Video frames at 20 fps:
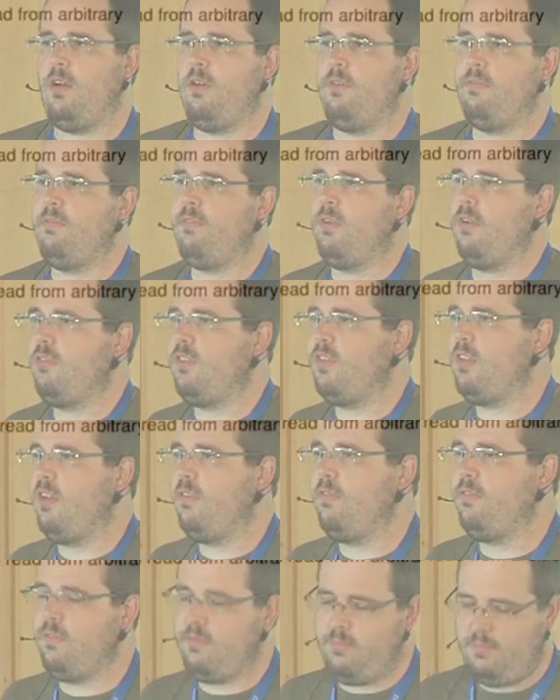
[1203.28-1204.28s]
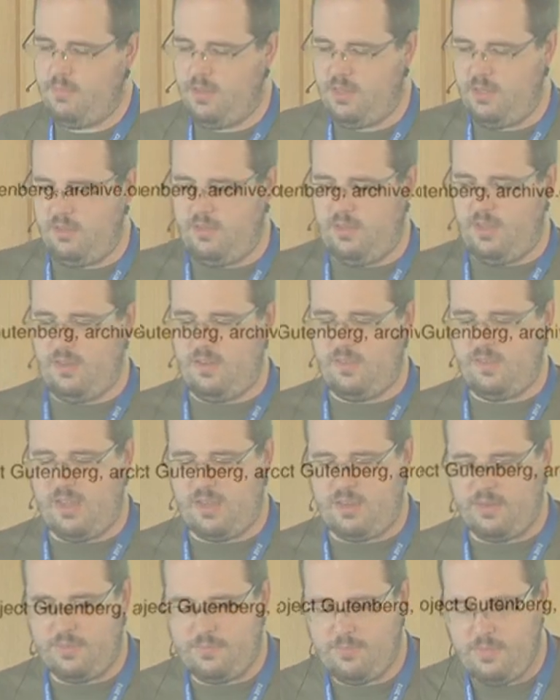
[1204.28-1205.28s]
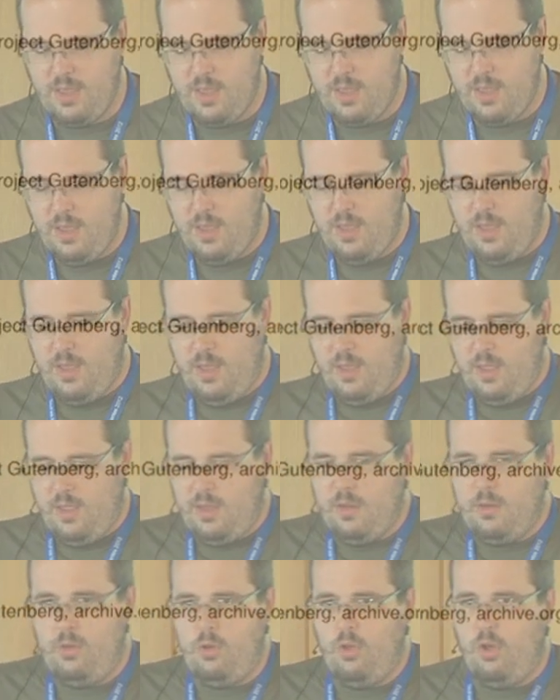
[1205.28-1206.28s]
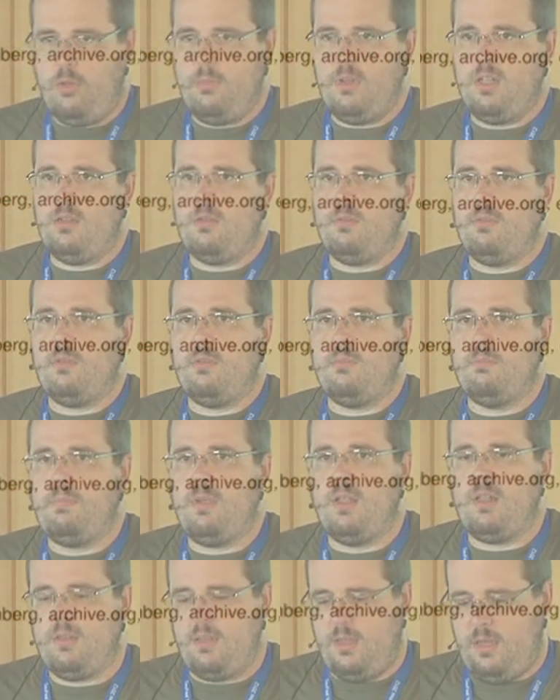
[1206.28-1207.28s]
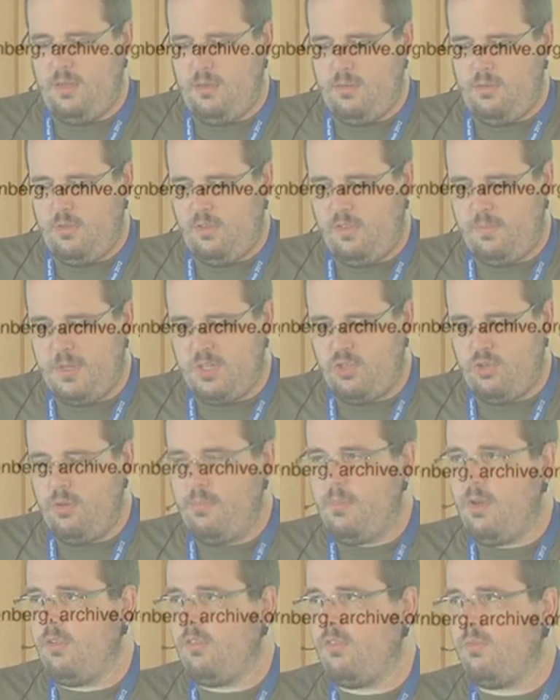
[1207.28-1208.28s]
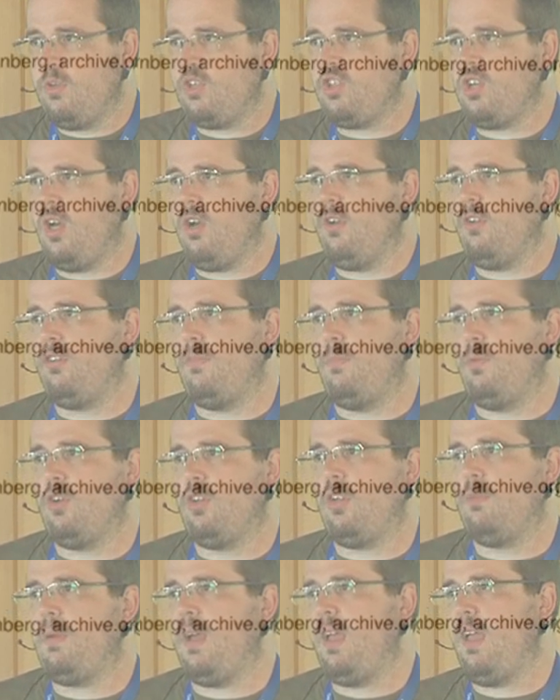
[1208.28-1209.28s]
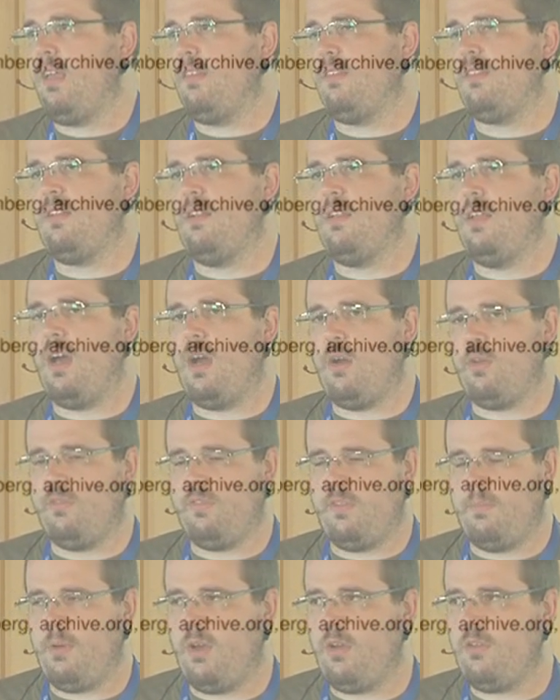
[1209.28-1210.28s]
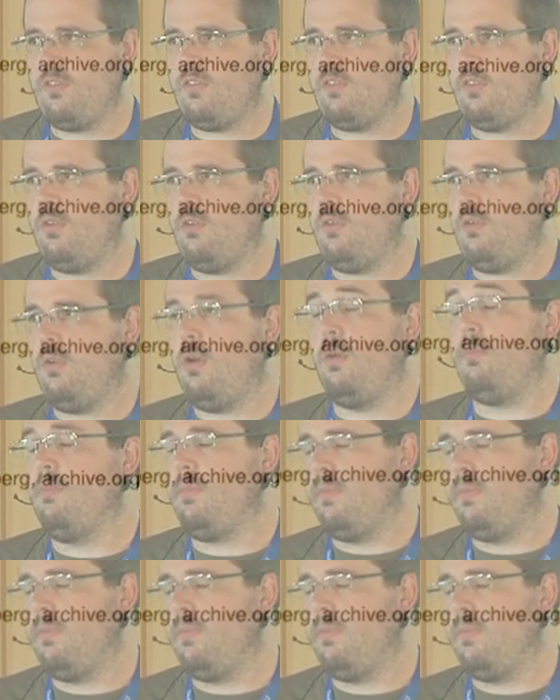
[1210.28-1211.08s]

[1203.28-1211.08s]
of, of stuff in a, in a second. Normal built-in special remotes, which are supported by Haskell out of the box, or uh,